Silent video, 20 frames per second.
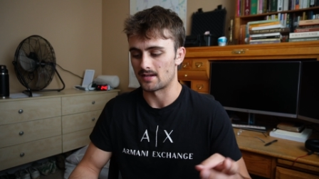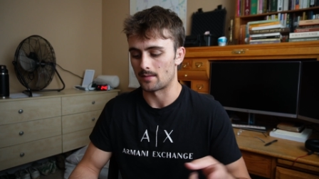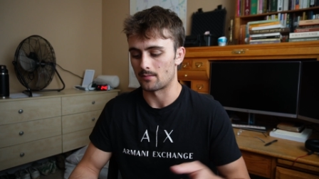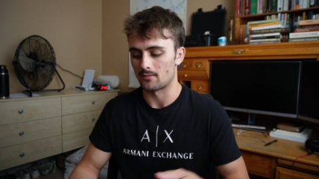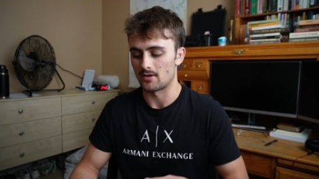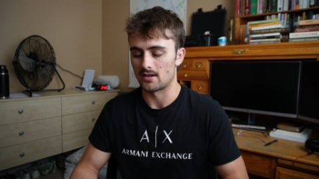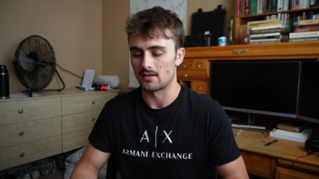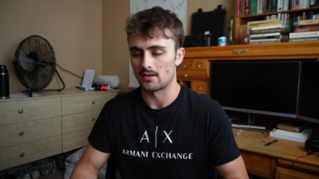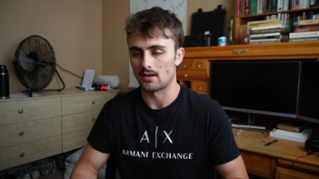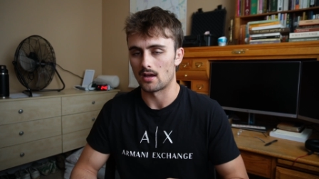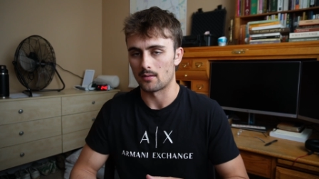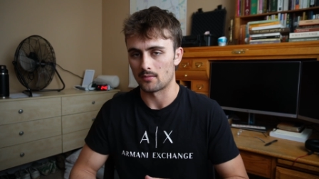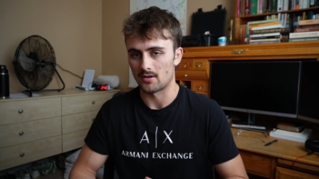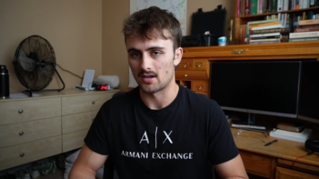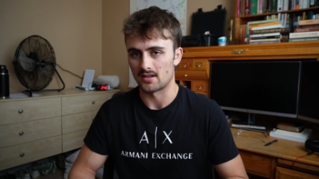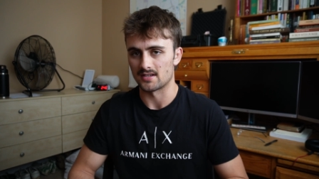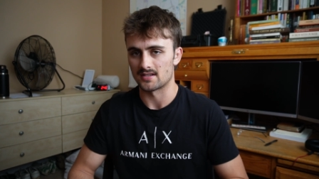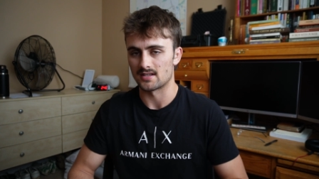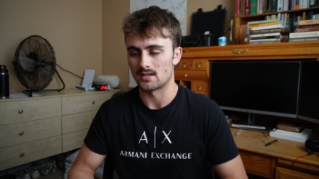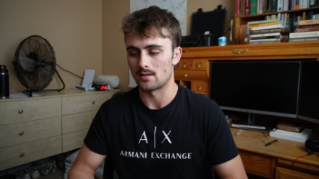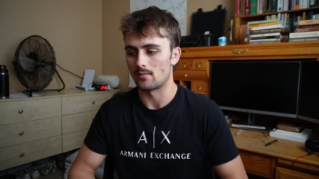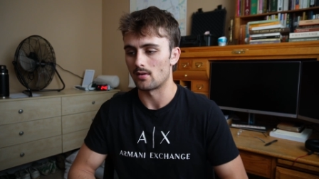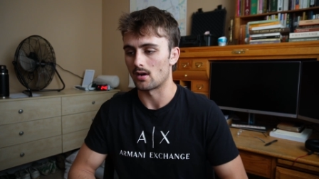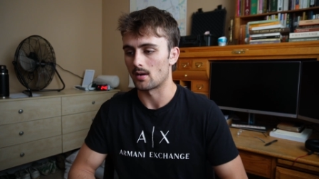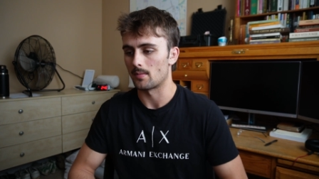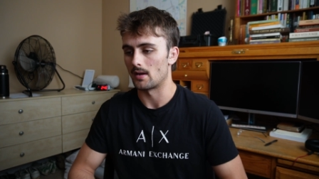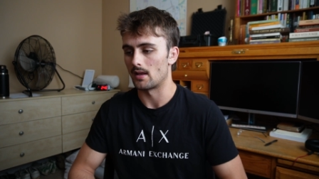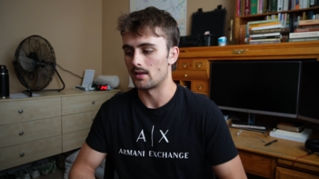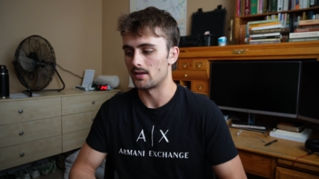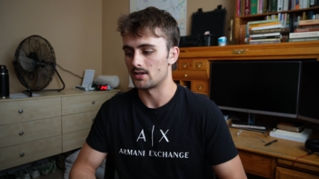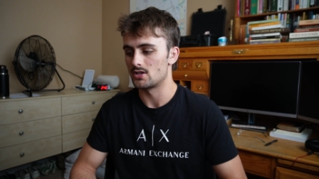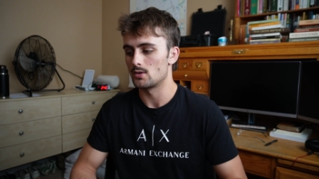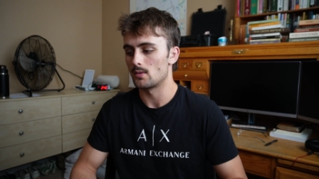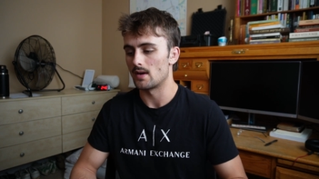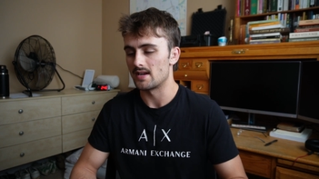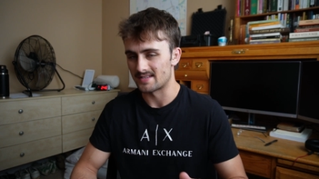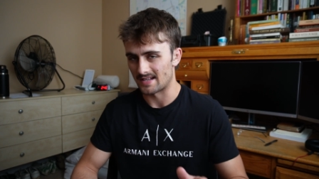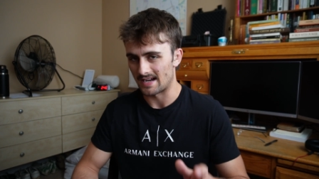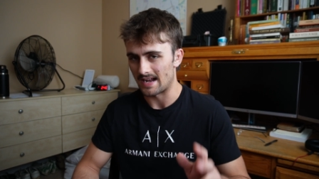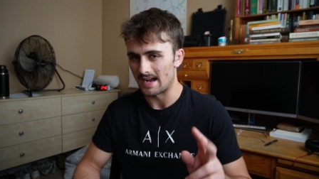I'm not reading this in the book, but the 2
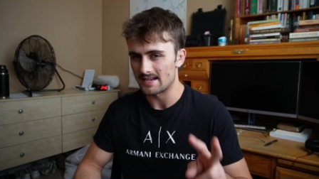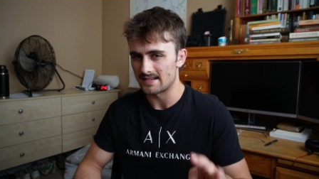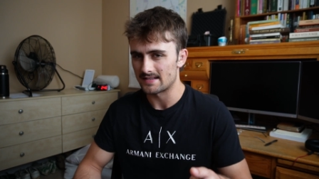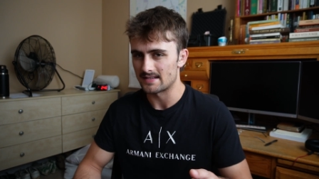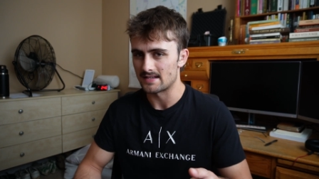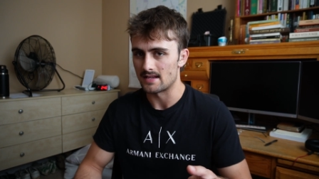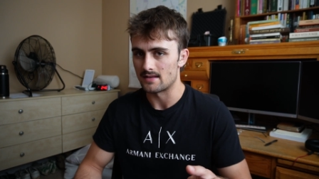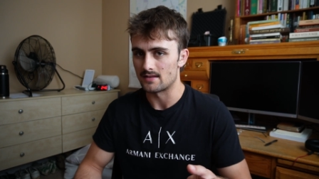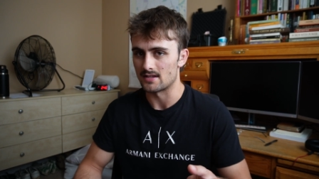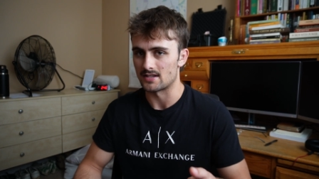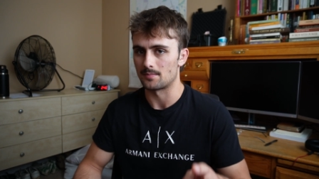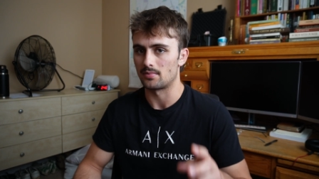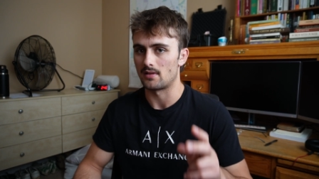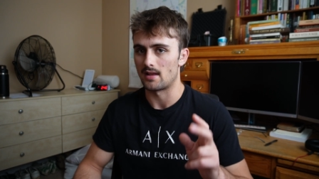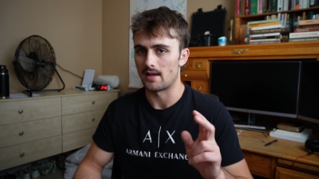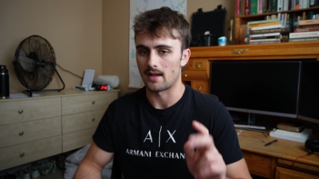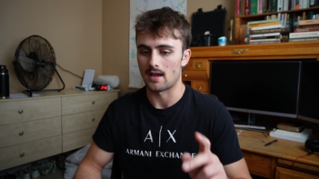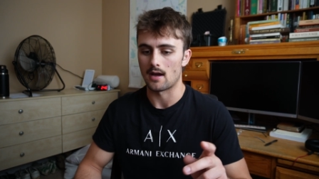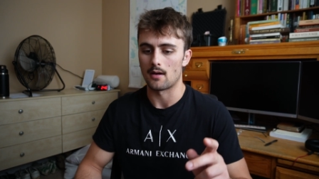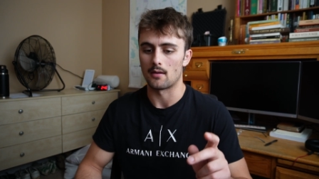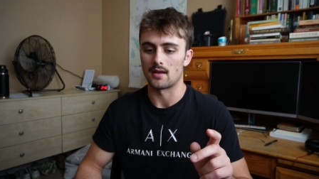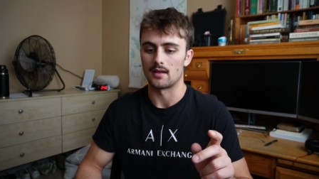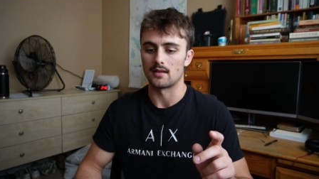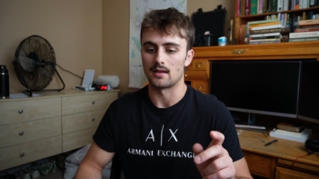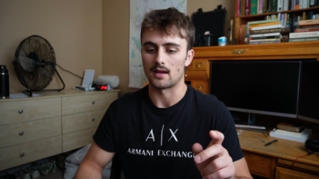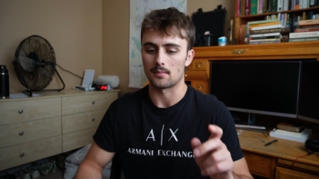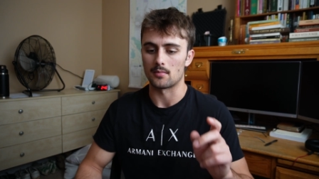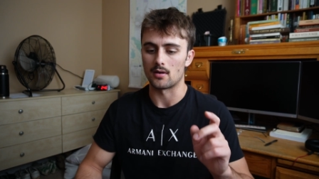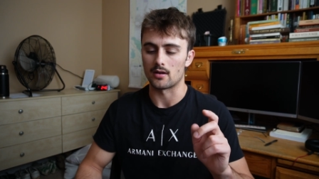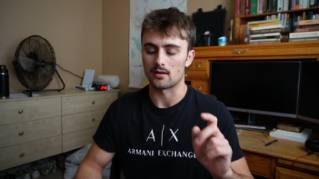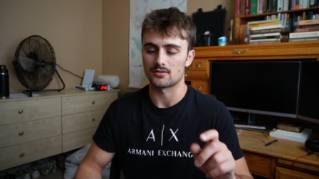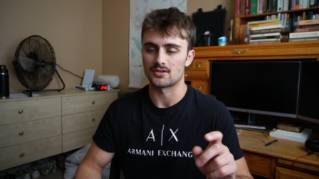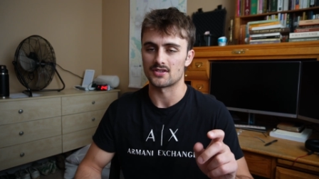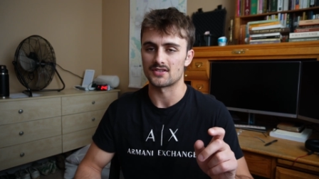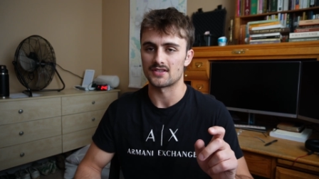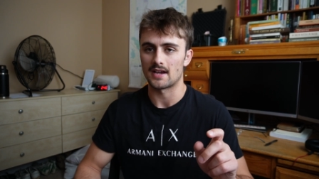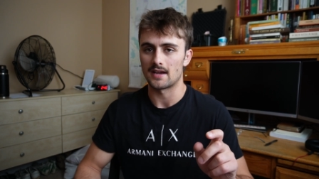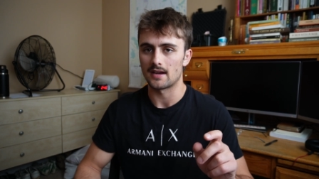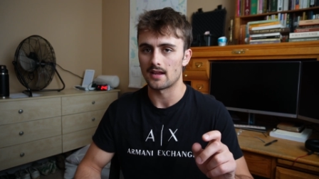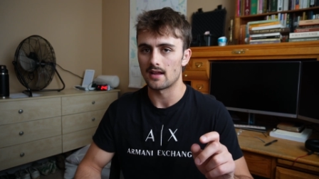ways that I see this playing out in like modern
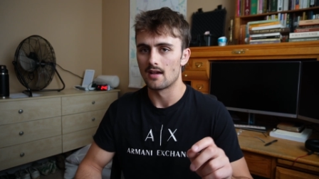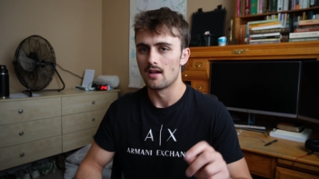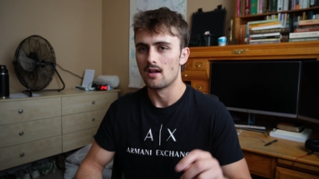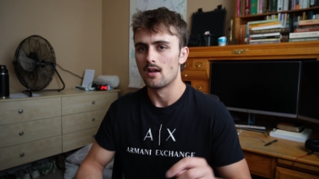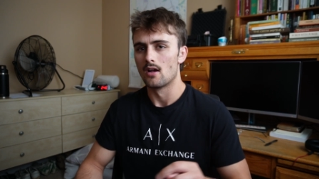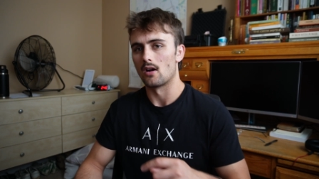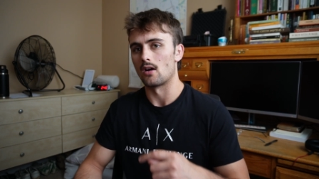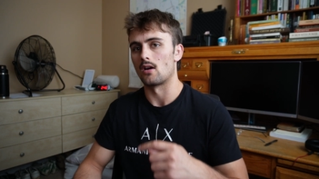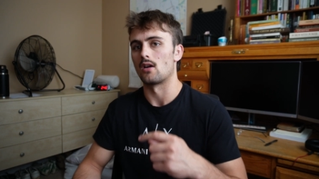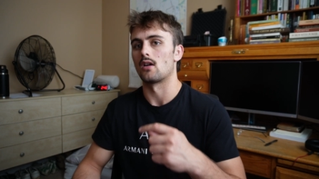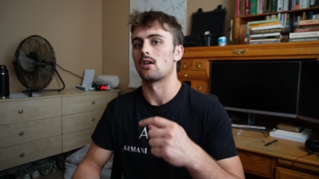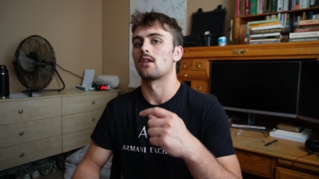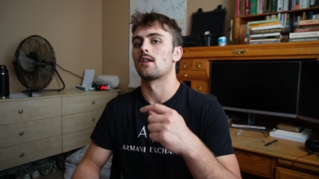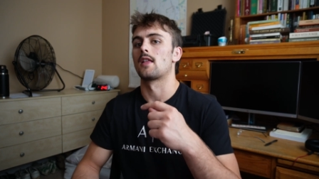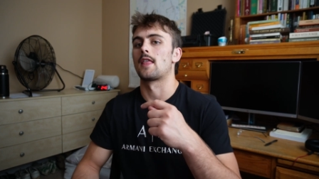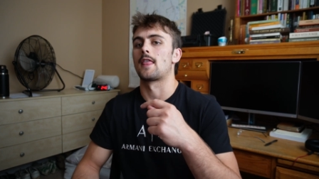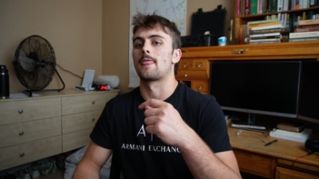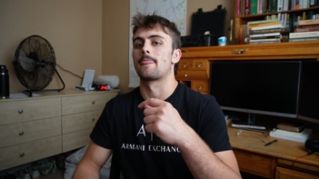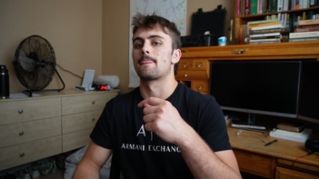society are